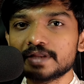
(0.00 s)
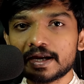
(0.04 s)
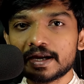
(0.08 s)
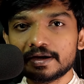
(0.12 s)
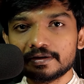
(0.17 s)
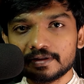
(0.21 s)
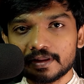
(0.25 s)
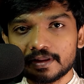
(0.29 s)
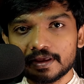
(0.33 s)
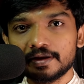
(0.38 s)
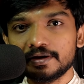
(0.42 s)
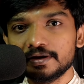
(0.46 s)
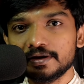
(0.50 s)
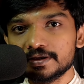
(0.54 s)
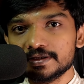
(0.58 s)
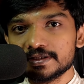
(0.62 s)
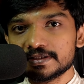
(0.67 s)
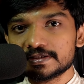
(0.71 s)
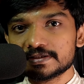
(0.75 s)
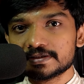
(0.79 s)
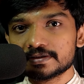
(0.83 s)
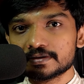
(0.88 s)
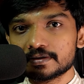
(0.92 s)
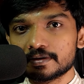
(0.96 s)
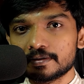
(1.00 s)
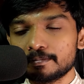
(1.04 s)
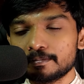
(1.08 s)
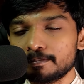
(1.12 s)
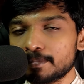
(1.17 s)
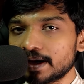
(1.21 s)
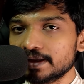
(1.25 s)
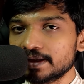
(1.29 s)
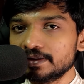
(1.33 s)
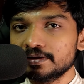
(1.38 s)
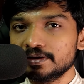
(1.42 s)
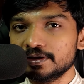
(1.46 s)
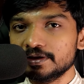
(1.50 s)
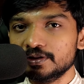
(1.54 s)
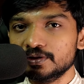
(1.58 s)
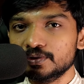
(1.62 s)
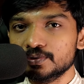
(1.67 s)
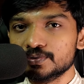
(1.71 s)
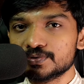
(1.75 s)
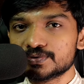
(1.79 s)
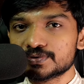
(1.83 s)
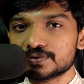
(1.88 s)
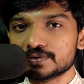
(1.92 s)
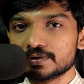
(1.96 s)
that there is by the
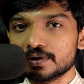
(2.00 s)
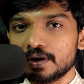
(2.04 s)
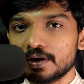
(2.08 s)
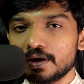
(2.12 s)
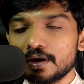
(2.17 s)
Hindus.